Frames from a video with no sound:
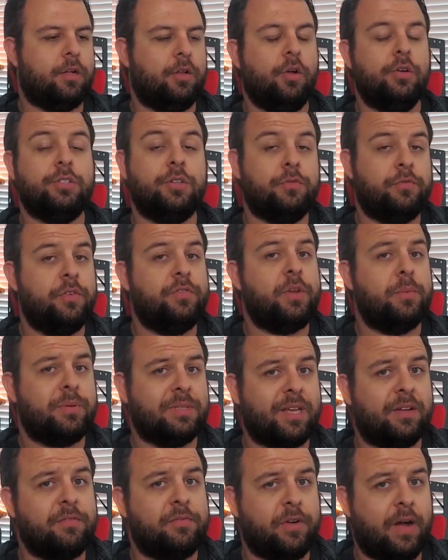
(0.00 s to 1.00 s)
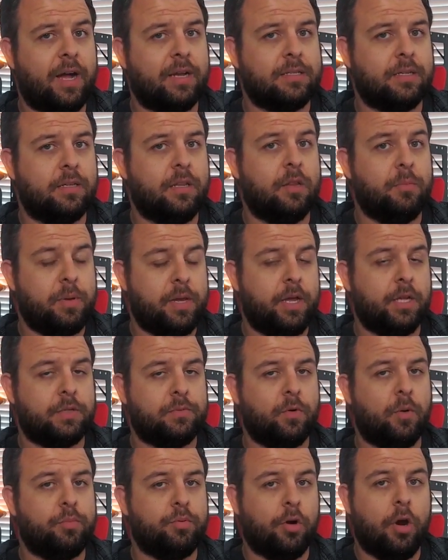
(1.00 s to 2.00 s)
close to 50% faster than the
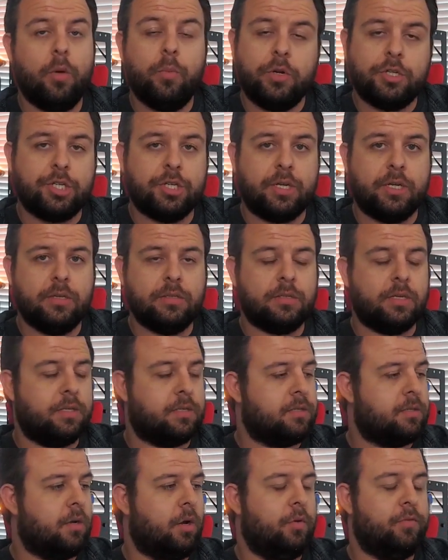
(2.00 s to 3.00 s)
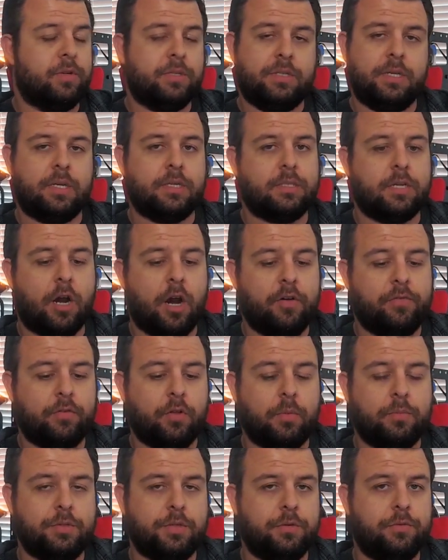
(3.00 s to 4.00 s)
PS4 Pro, which it is, it's over 6
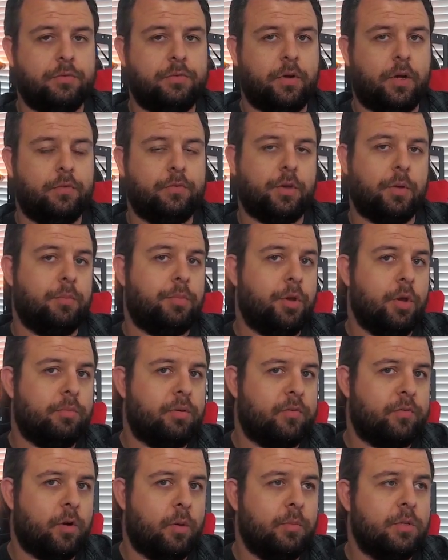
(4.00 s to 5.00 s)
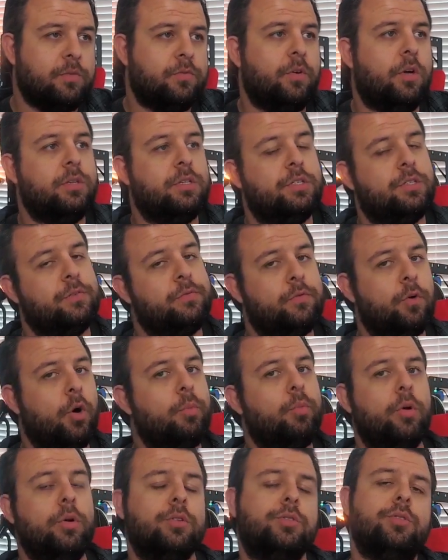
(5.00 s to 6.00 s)
teraflops of compute performance versus the
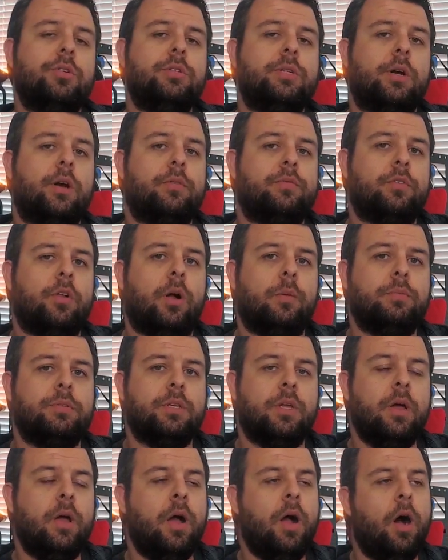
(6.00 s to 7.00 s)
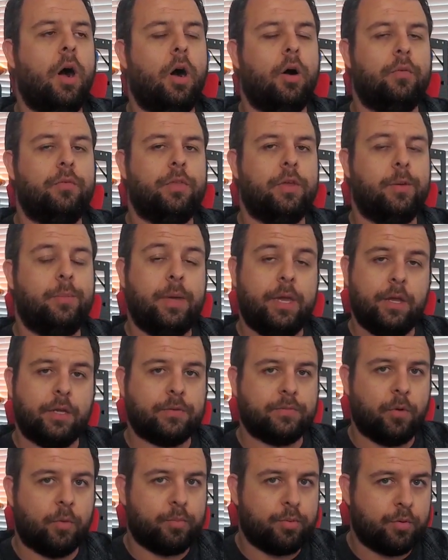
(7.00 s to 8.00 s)
4.2 teraflops of the
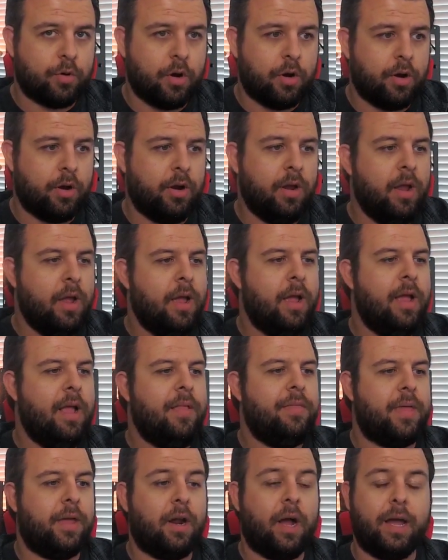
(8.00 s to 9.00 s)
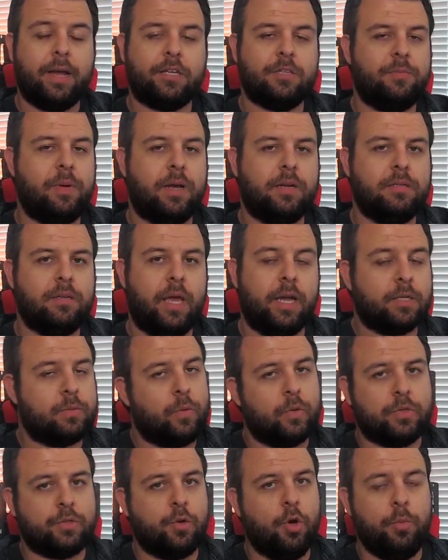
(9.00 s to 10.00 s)
PS4 Pro, then I expect
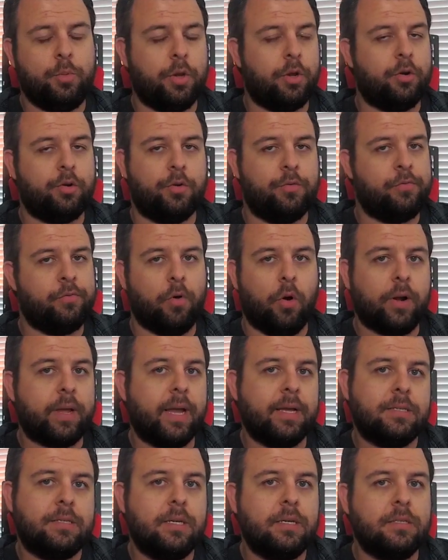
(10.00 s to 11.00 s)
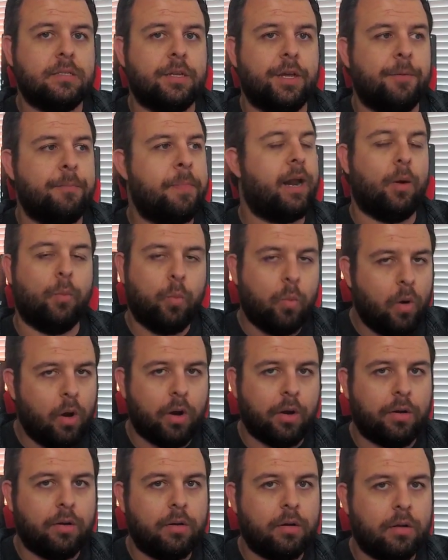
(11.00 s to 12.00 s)
Xbox Scorpio to do 4K 60. And it
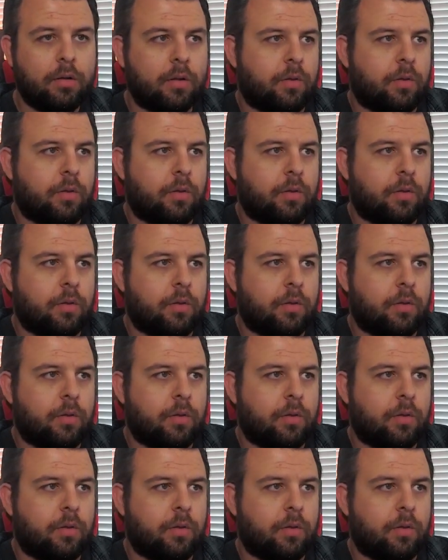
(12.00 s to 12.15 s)
won't.